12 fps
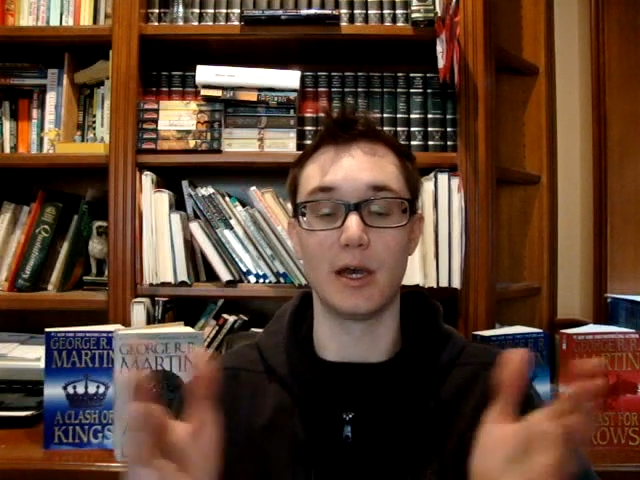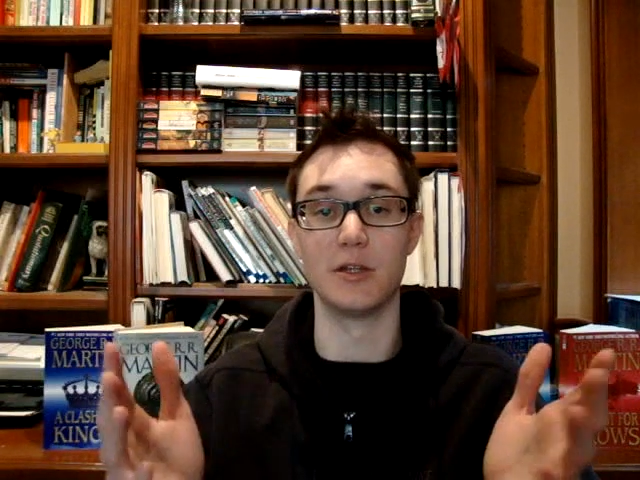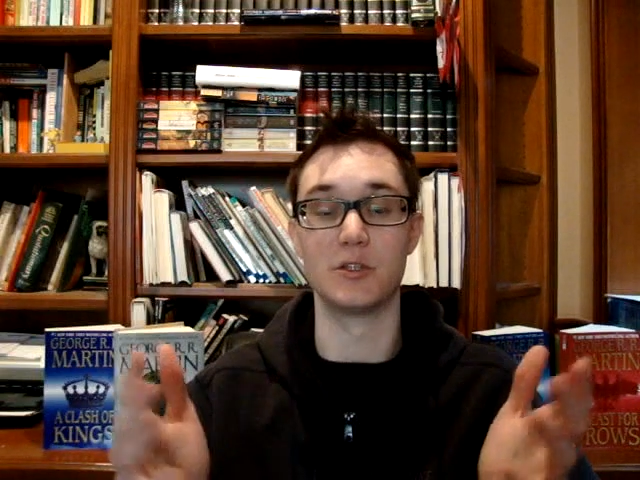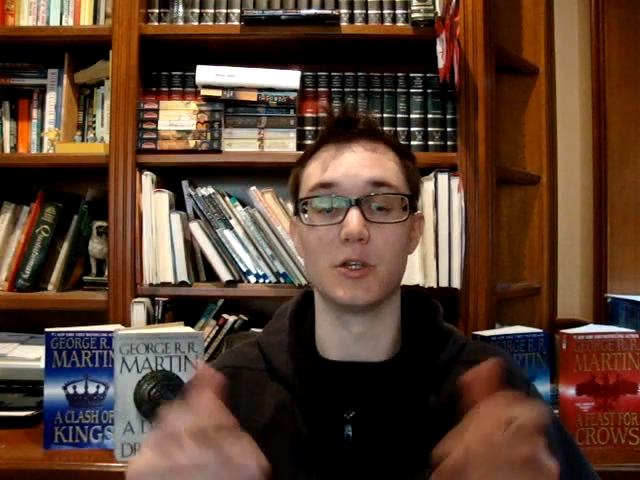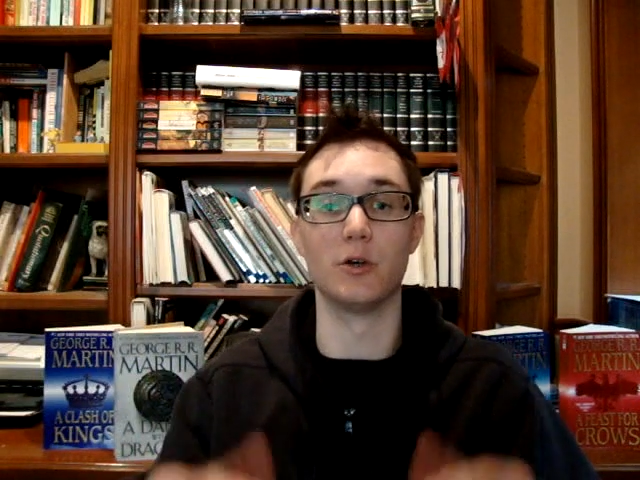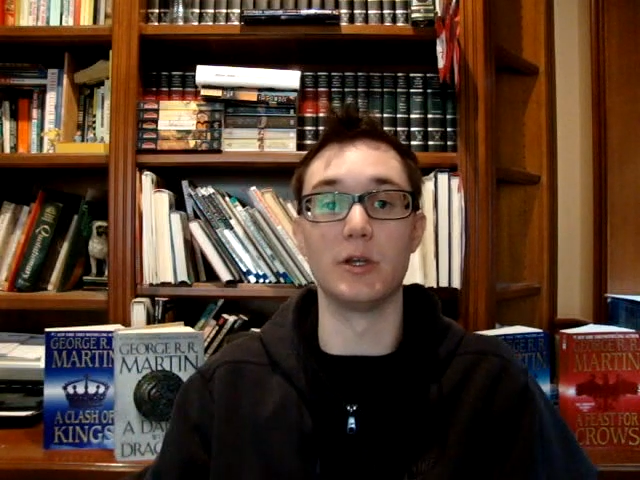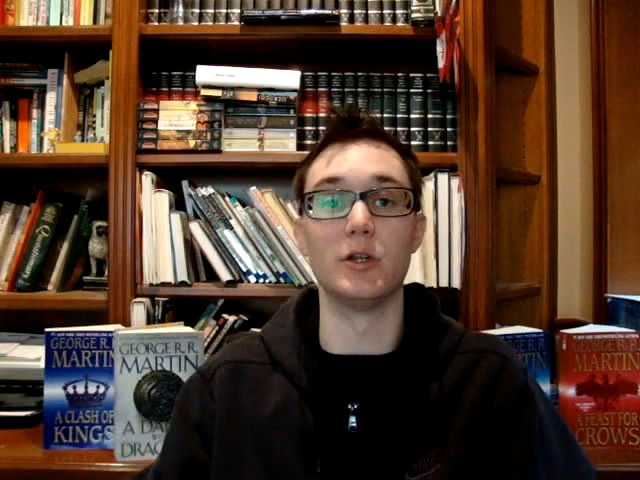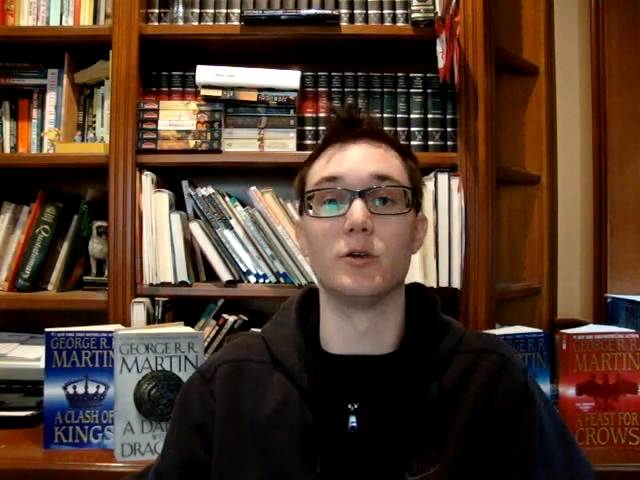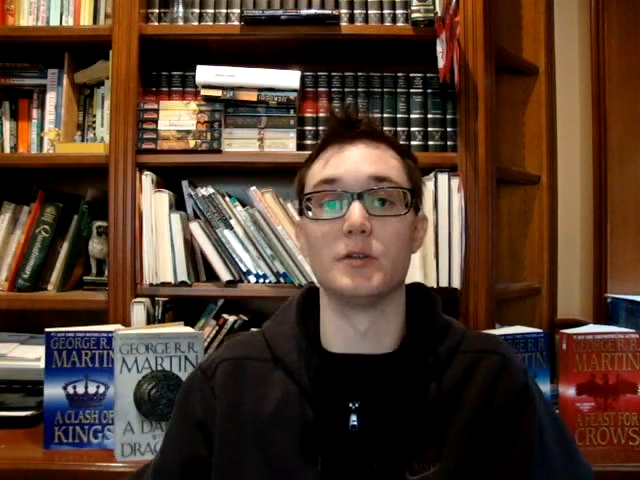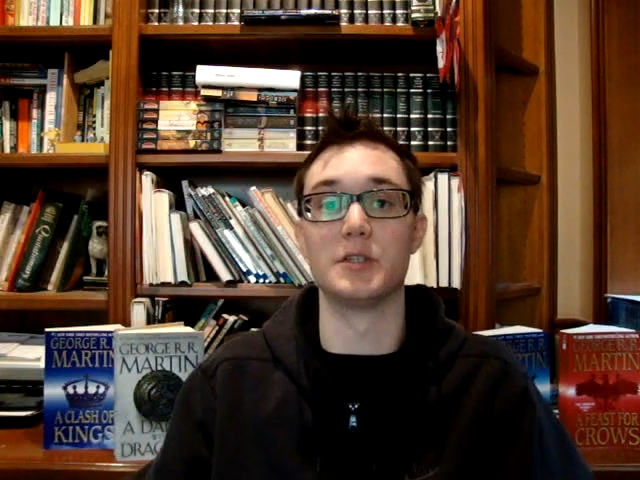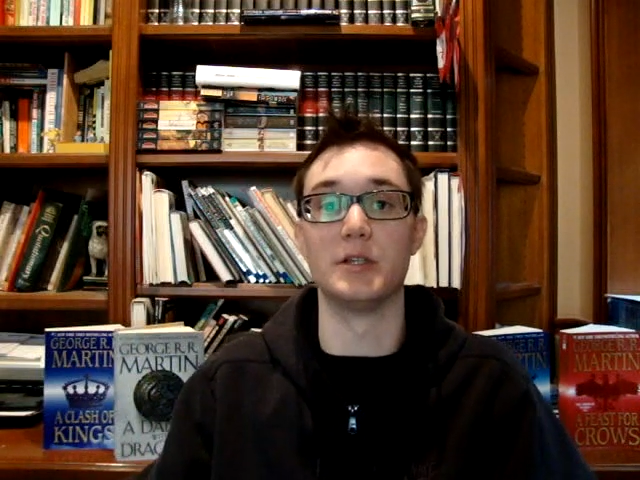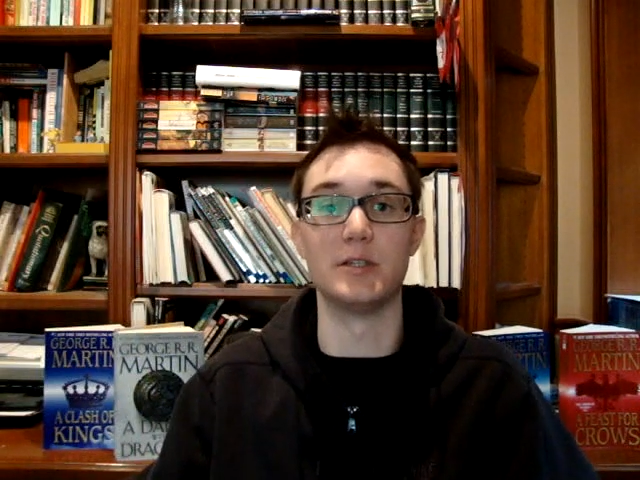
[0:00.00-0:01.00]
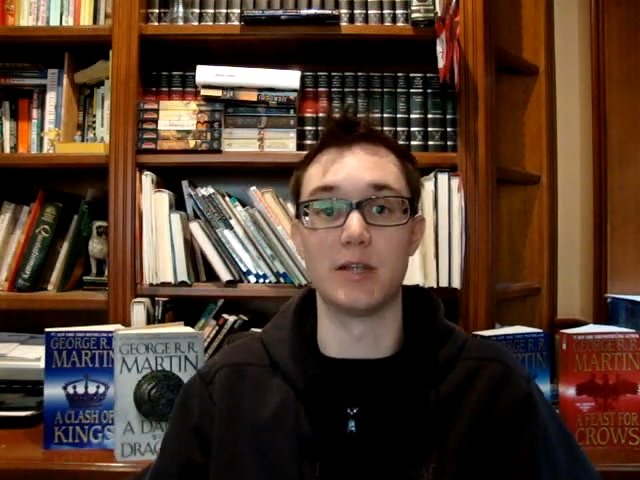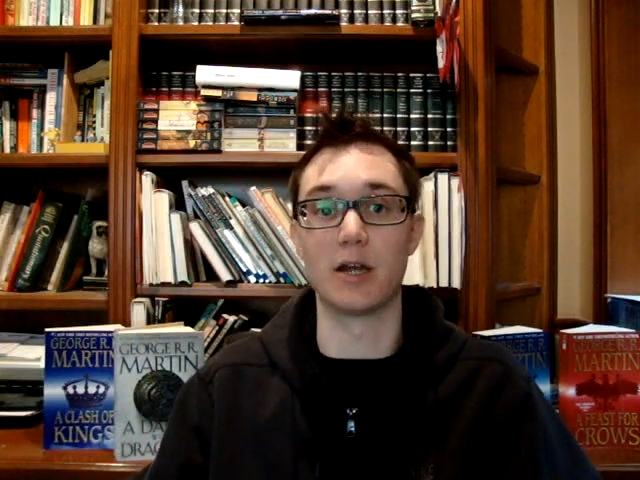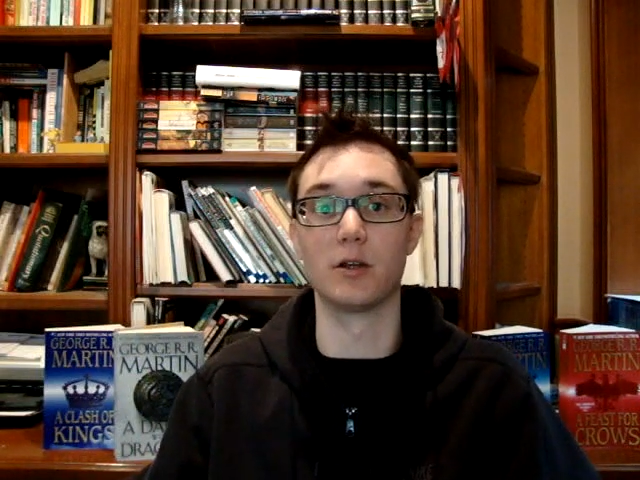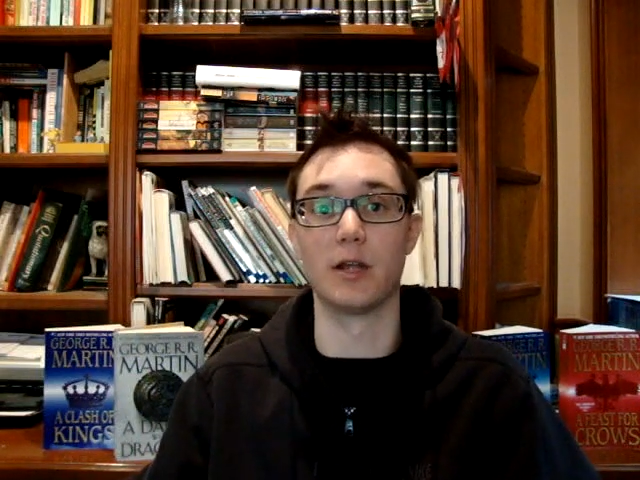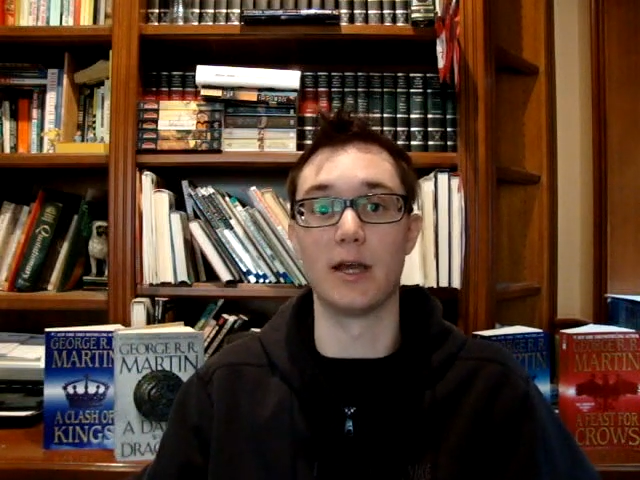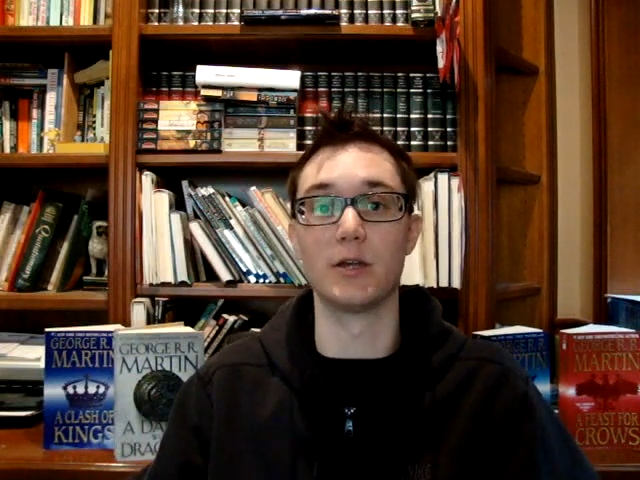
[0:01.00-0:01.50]
And so, you know, it's an
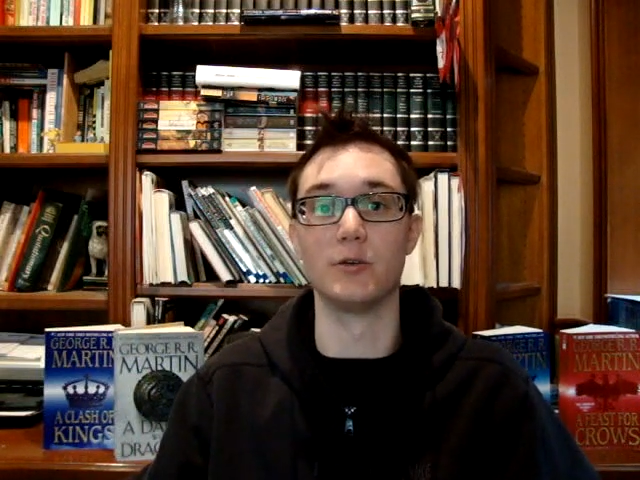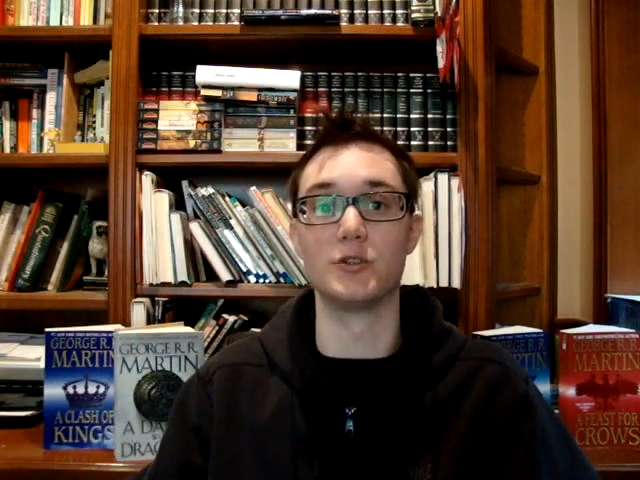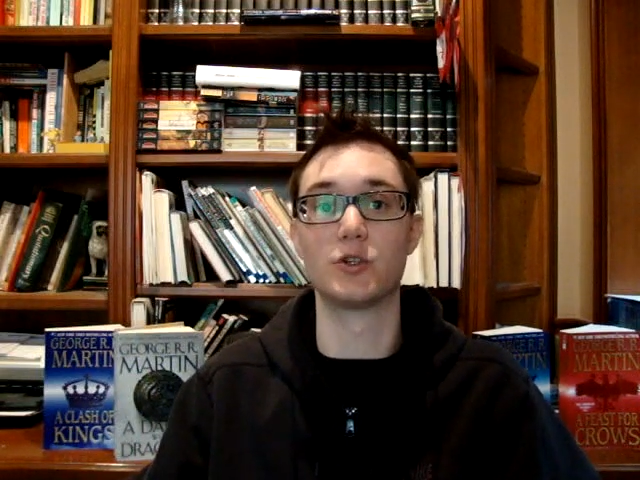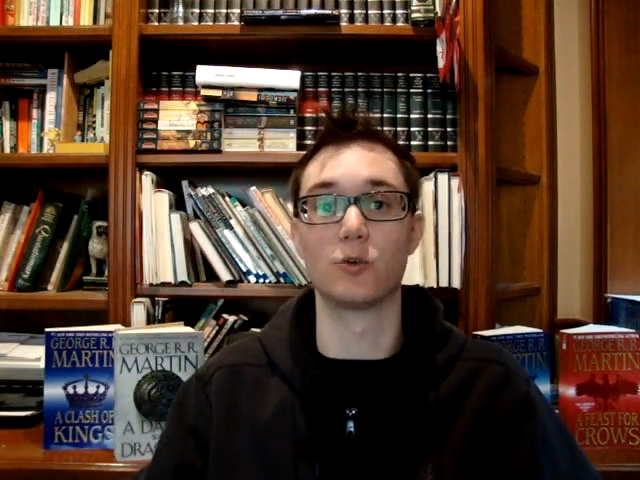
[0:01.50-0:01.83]
entire language